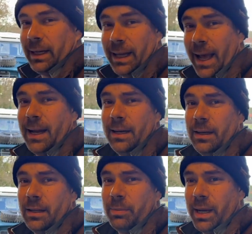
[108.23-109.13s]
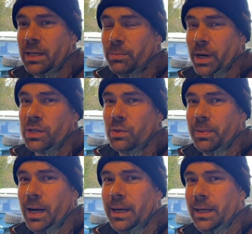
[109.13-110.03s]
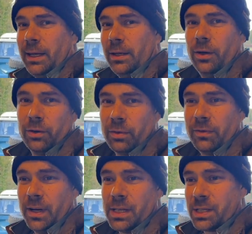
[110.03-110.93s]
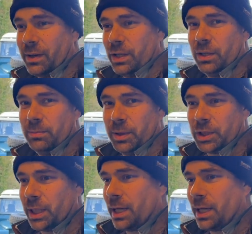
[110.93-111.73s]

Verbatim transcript: again the brakes were binding on reverse, so I couldn't push the